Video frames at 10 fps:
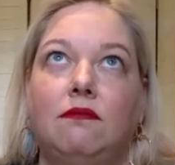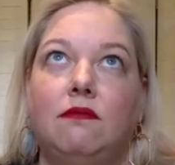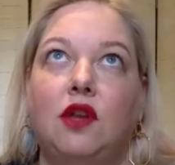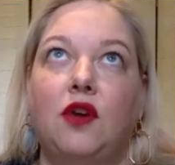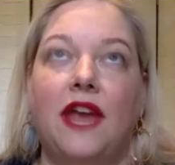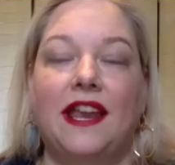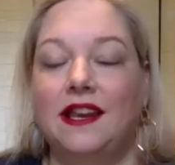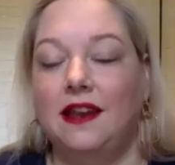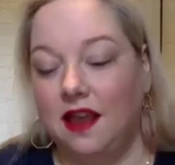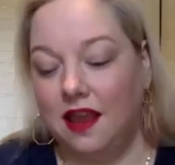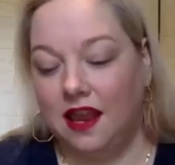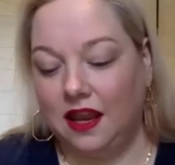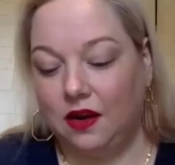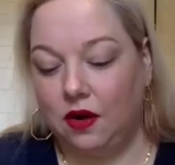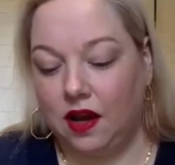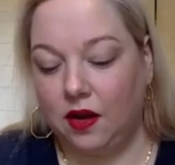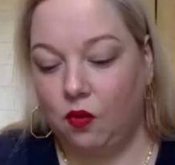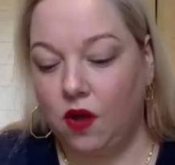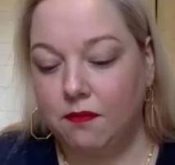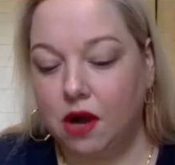located in
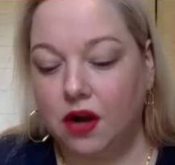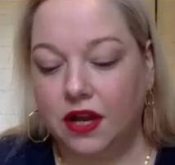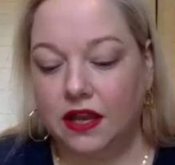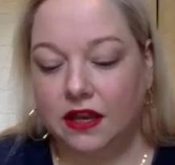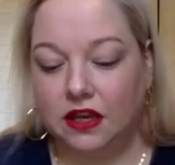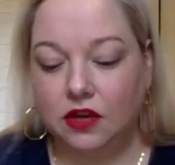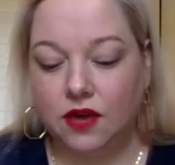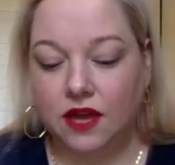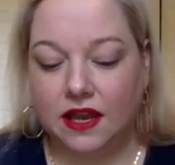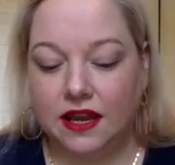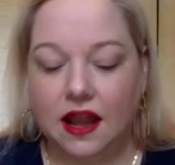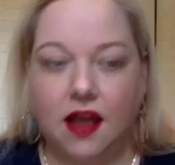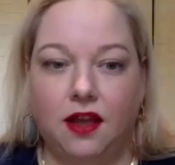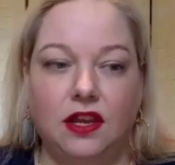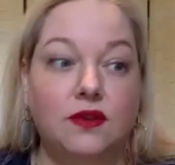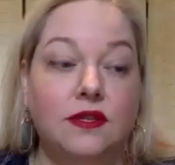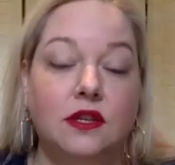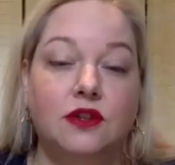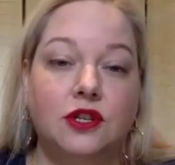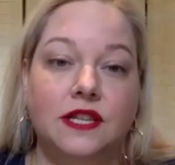one market. You can use
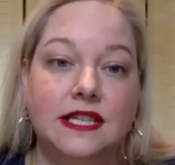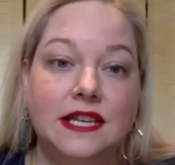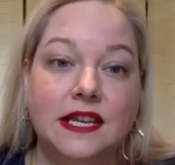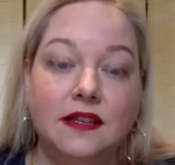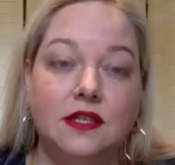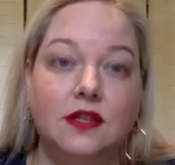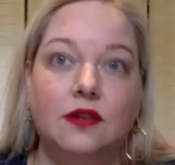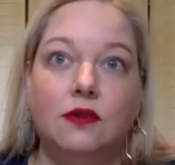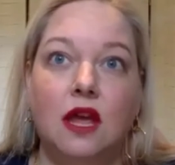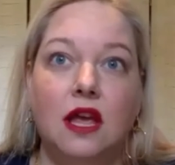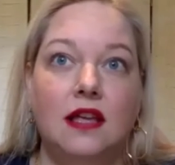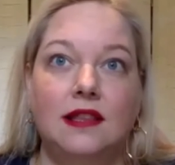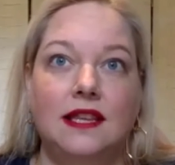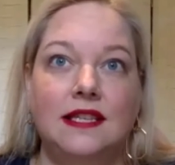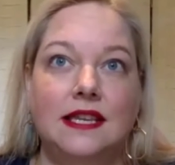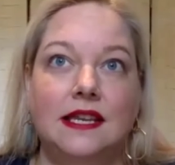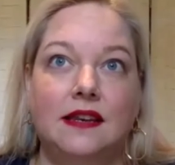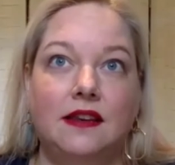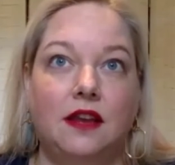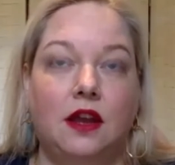social listening to
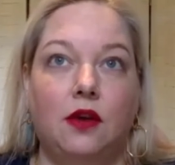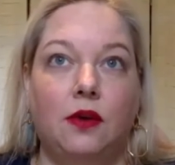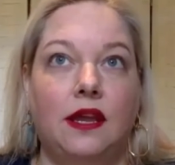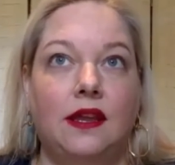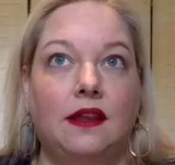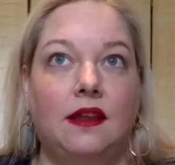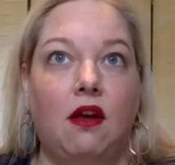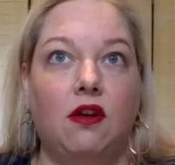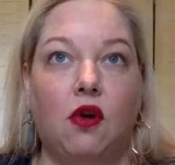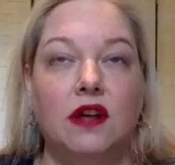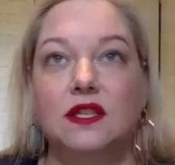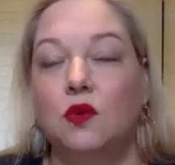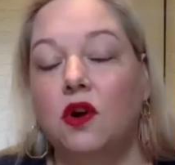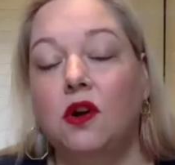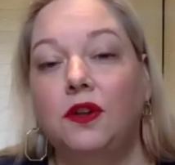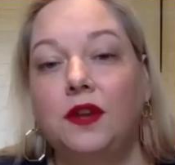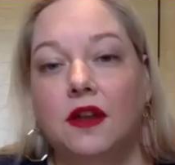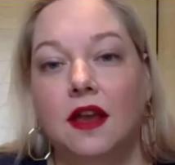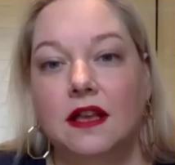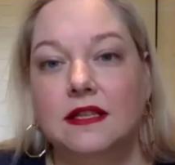listen, across the world.
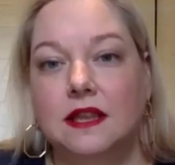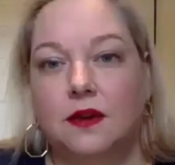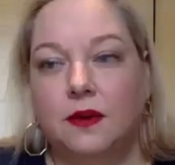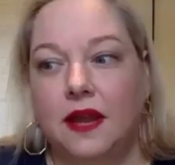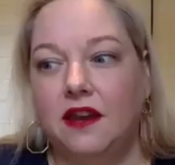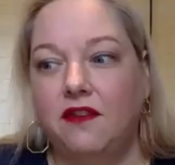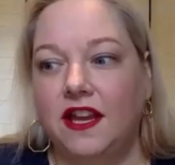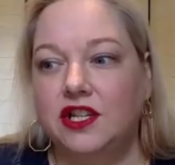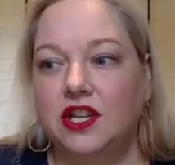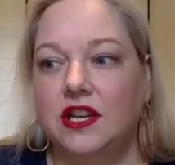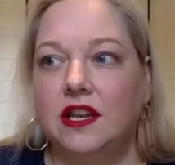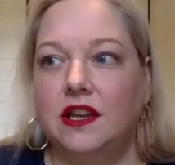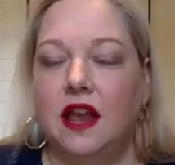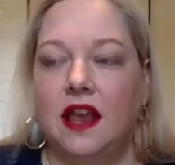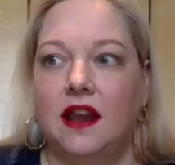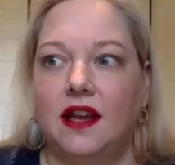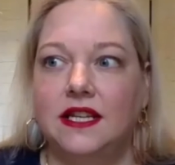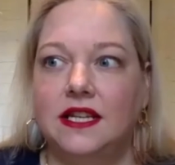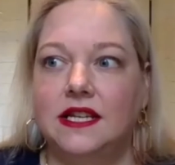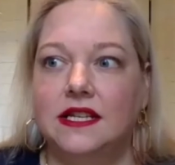So innovation and
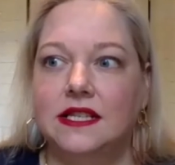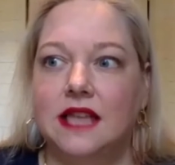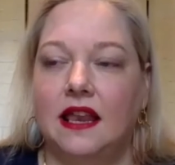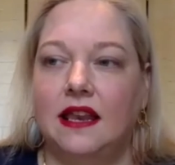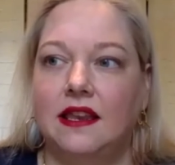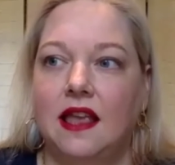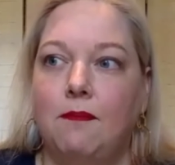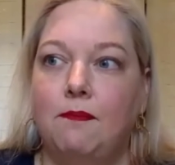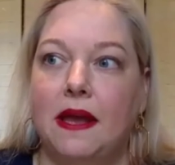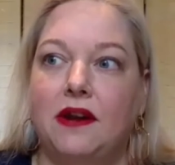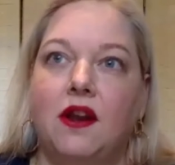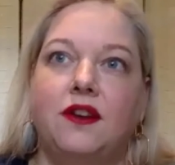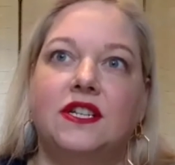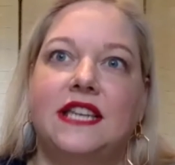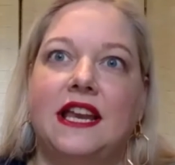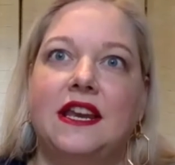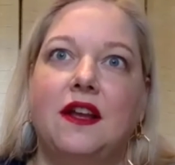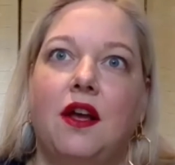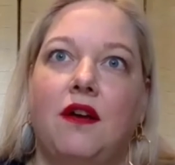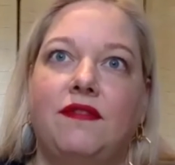ideas and a better
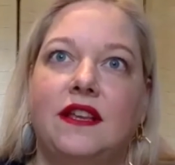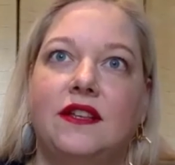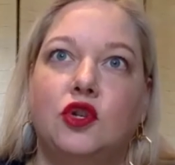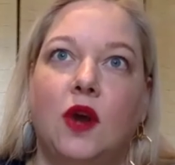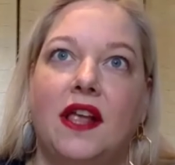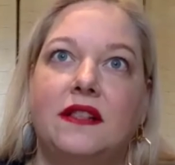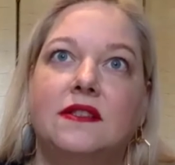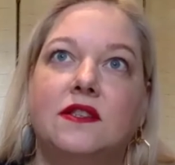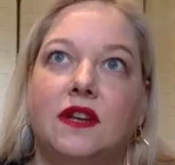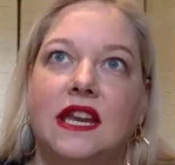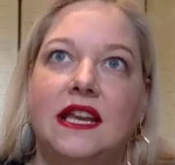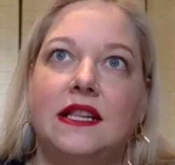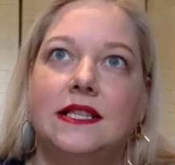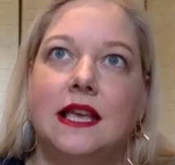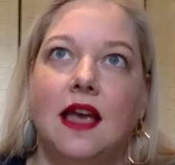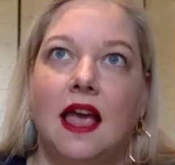understanding of these trends or needs